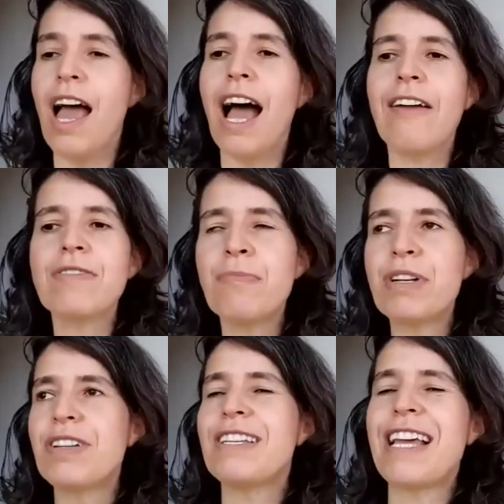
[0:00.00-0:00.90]
I have the
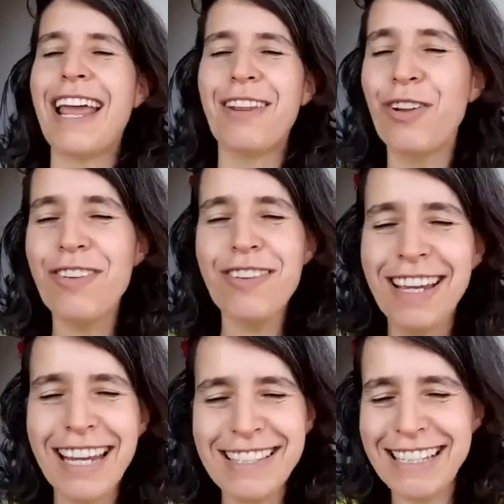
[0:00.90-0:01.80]
impression I don't
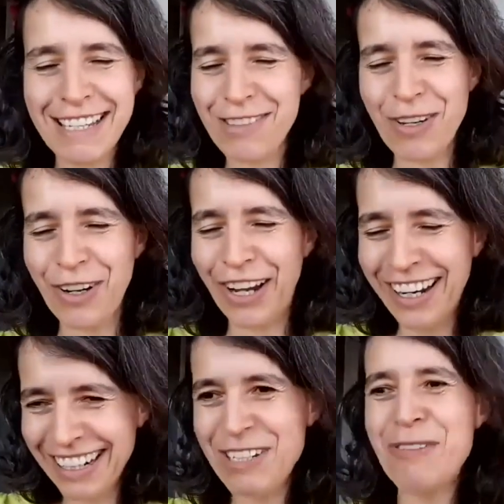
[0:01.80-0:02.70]
say it's easier,
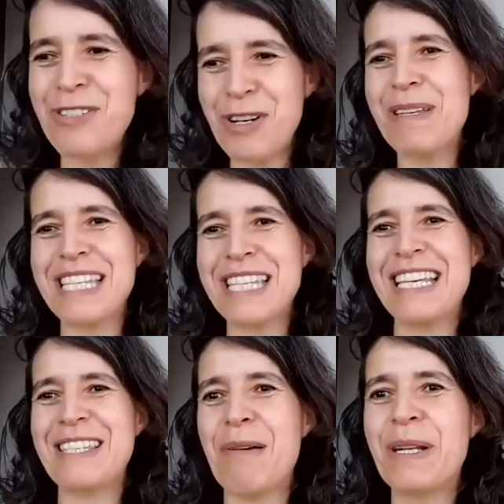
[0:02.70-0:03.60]
your job is
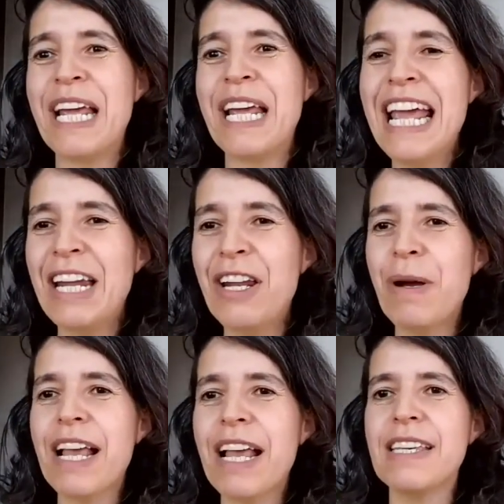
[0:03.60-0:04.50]
easier, but in a
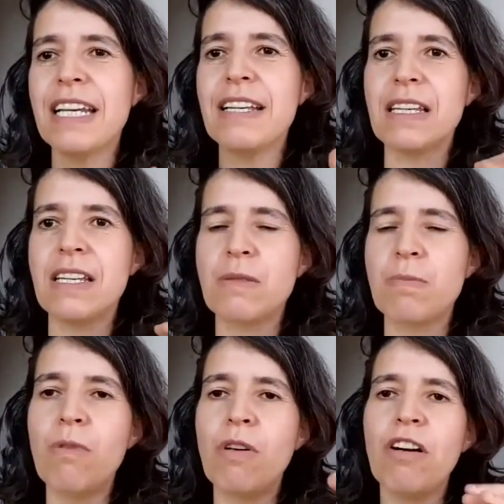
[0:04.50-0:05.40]
way I think it's
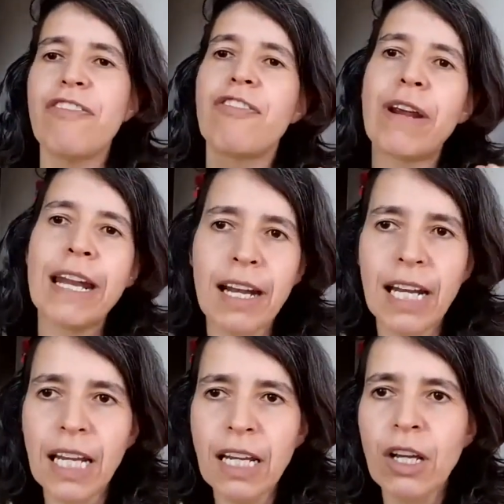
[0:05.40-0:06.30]
more
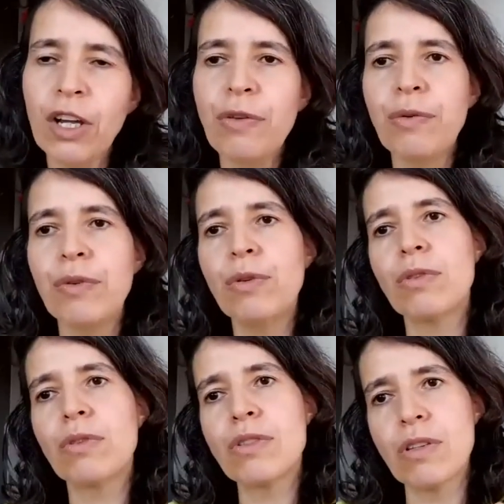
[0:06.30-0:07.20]
friendly
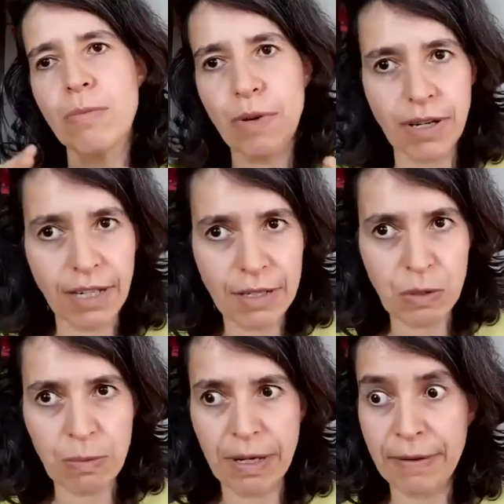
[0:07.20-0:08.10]
to the modern
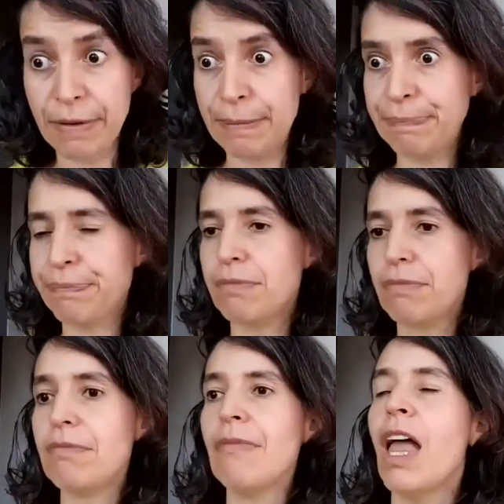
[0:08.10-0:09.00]
instrument.
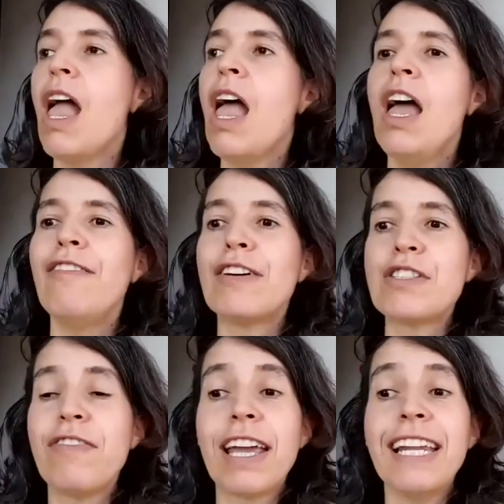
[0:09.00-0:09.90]
For
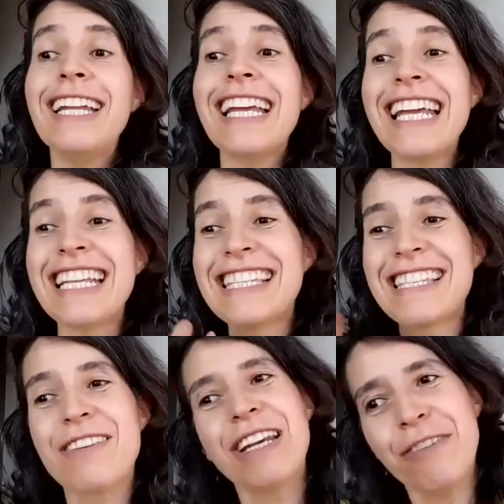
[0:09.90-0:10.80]
the violin,
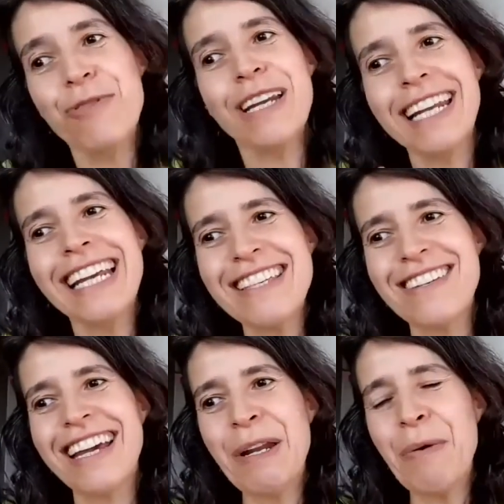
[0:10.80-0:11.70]
it's really
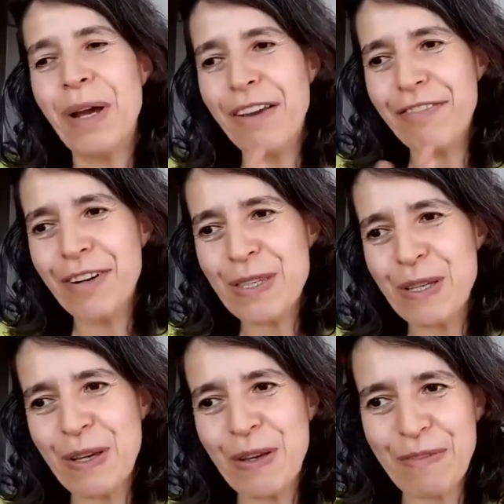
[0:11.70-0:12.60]
easier in a way for
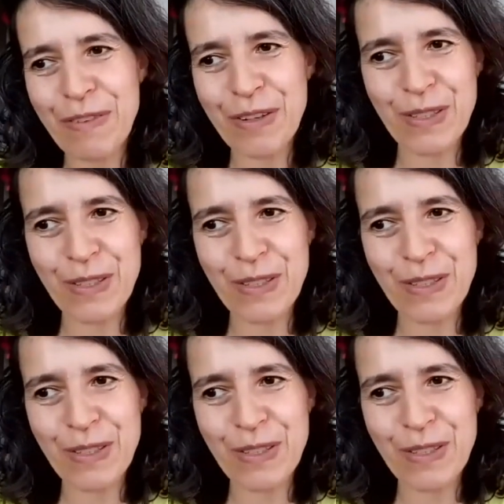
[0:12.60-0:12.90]
the